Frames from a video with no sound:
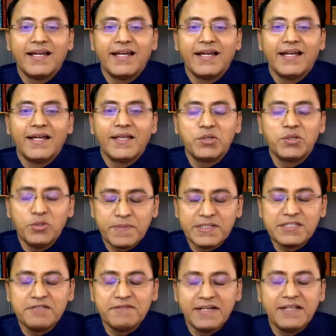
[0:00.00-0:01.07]
You know pretty
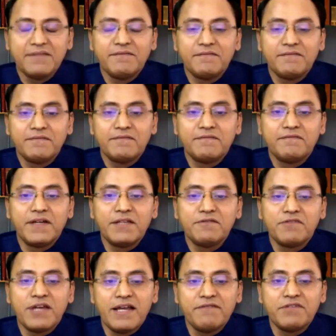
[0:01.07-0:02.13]
well when you
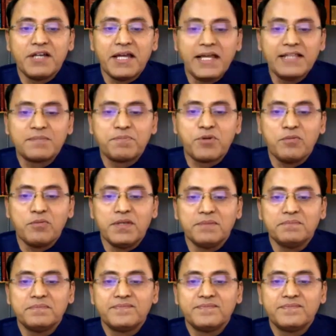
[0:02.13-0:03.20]
have a health problem,
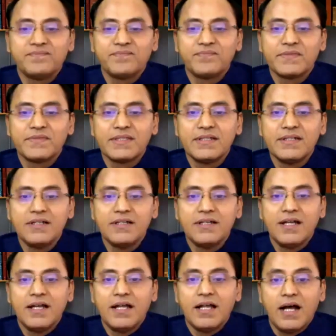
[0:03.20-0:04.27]

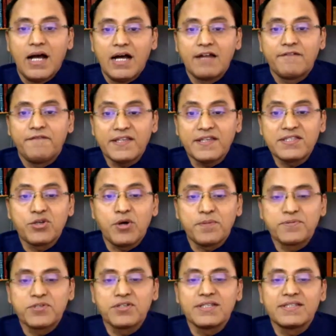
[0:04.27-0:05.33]
our first
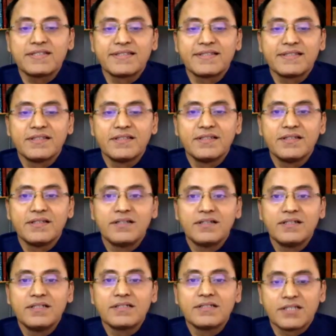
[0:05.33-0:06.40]
option is
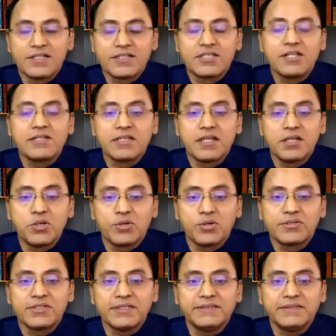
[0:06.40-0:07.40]
consulting a doctor.